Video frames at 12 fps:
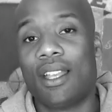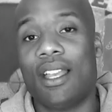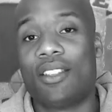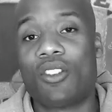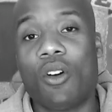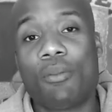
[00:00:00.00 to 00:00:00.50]

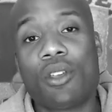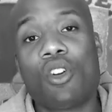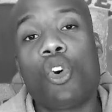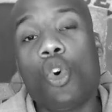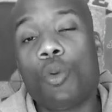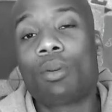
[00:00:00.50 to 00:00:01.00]
It's going to be
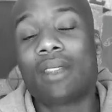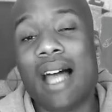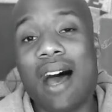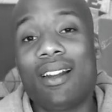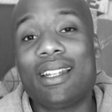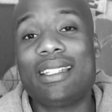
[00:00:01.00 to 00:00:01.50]

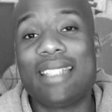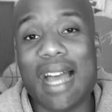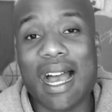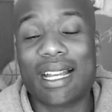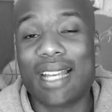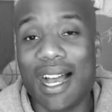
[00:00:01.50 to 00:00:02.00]

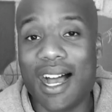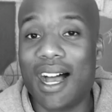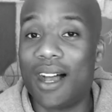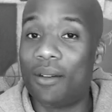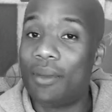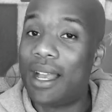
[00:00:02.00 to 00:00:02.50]

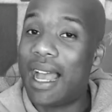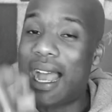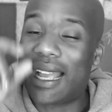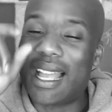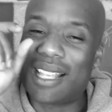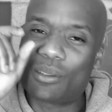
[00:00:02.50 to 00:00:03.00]
hooploudy.com.
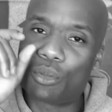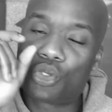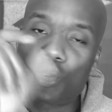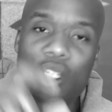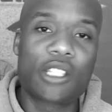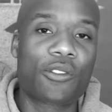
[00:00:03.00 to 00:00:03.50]
I got some
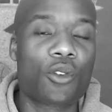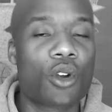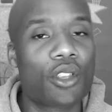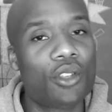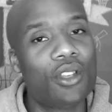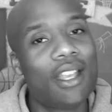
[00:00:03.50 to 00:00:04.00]
treats for
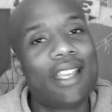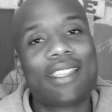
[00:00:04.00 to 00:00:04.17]
you.